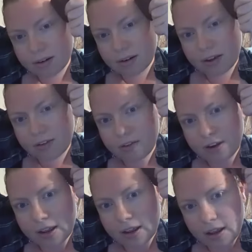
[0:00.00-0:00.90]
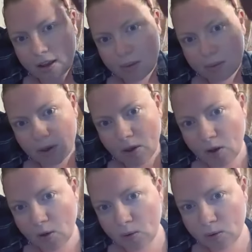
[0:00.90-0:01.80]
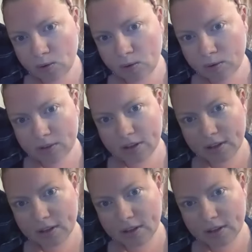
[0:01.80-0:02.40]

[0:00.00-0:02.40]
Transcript: Lifting up, hold